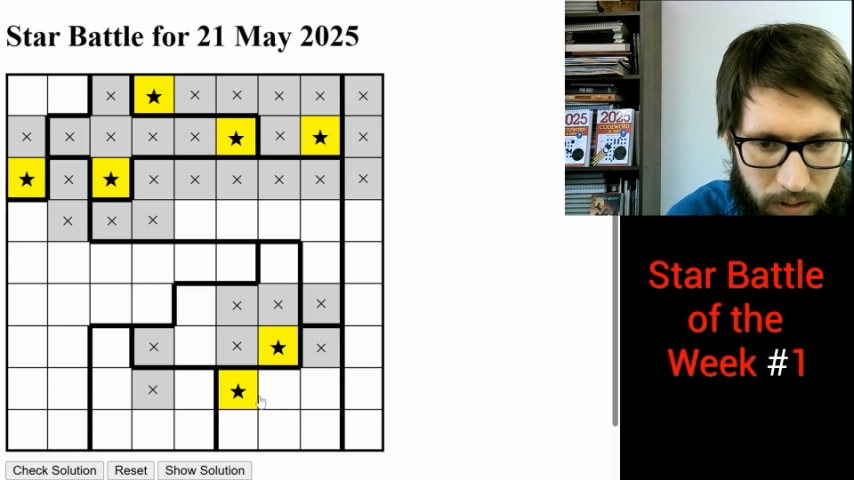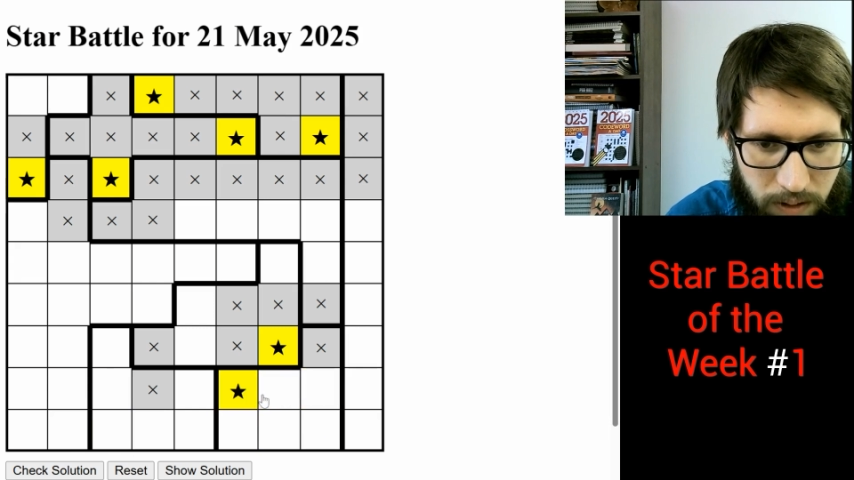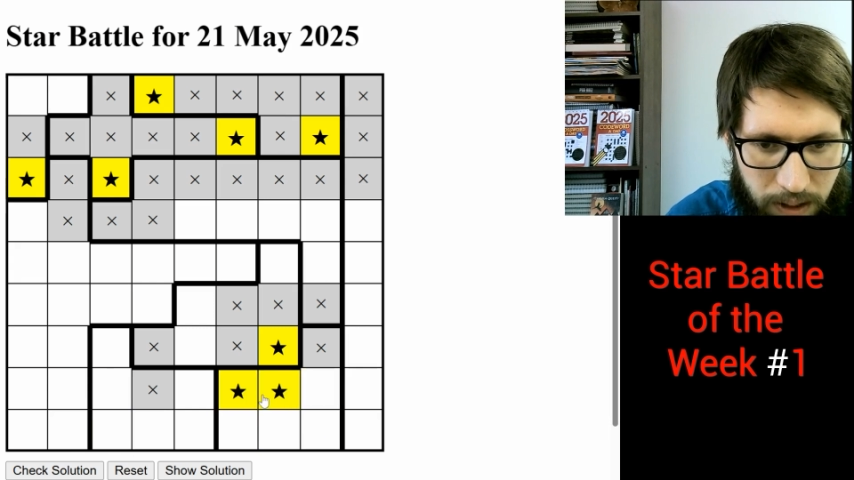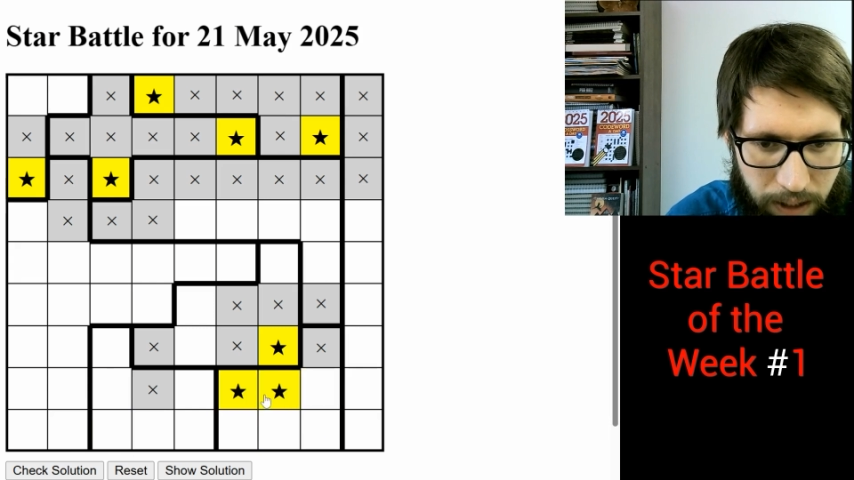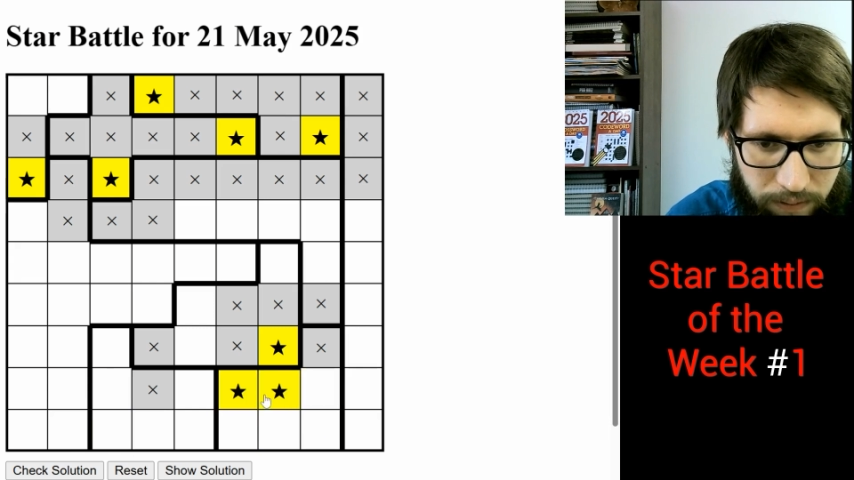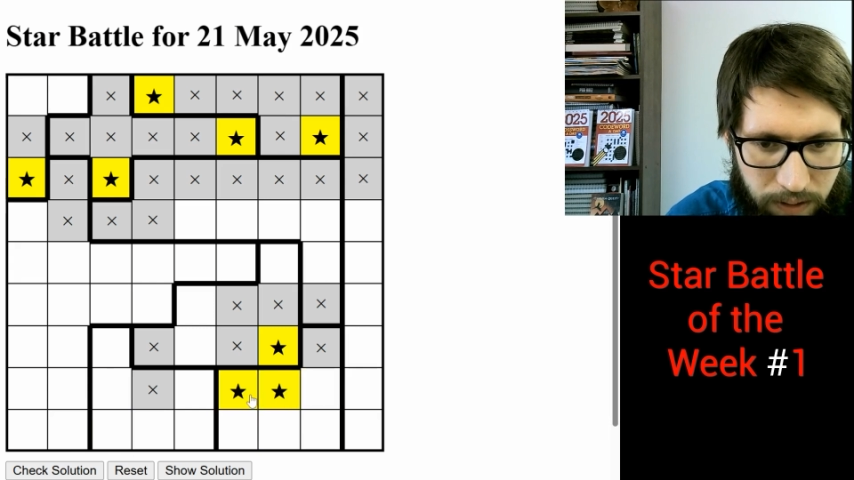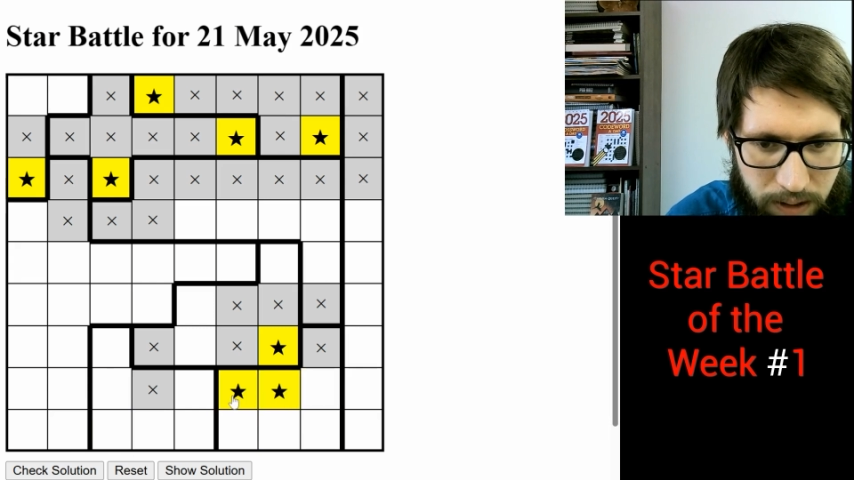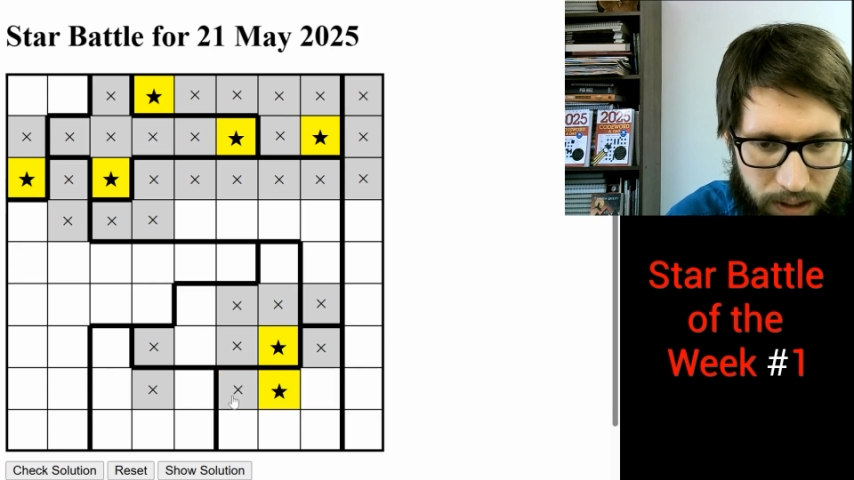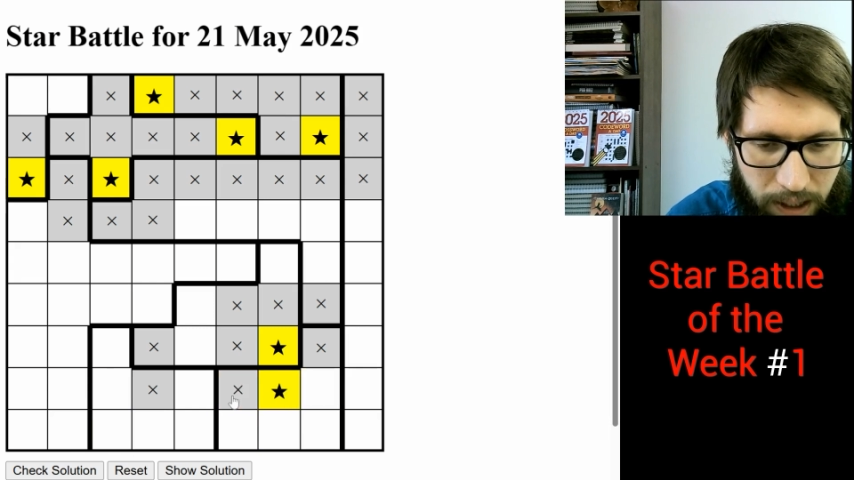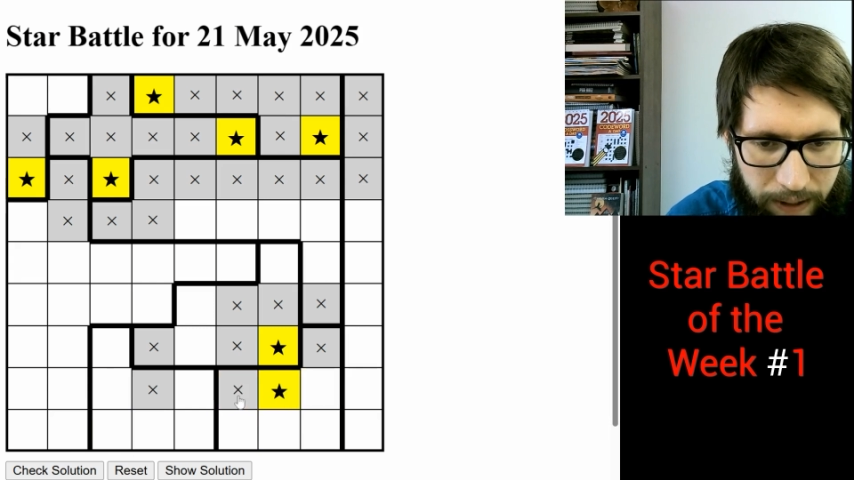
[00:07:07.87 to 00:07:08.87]
safely
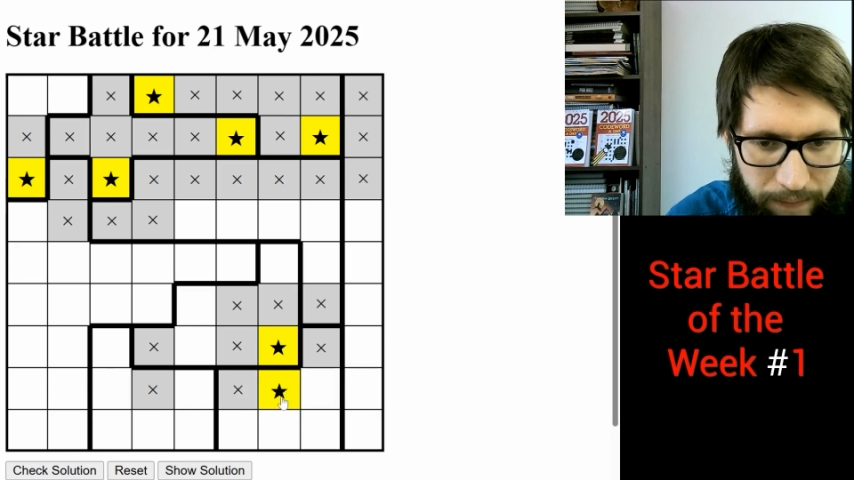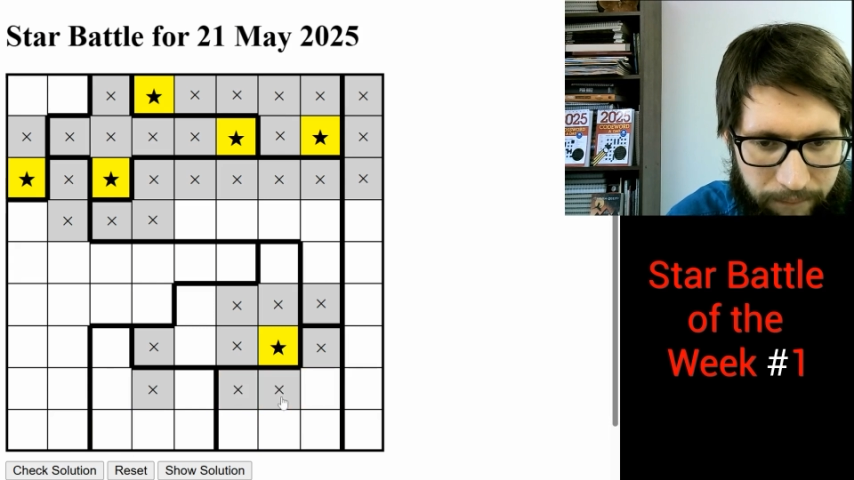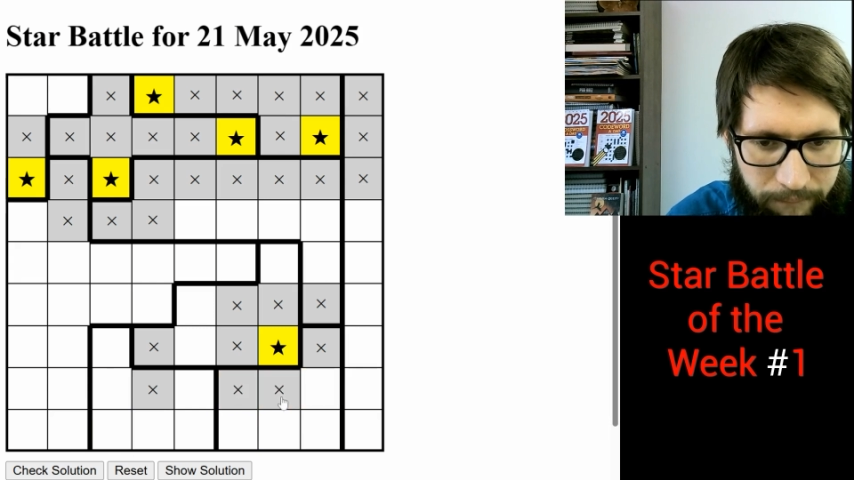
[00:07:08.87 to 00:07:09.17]
say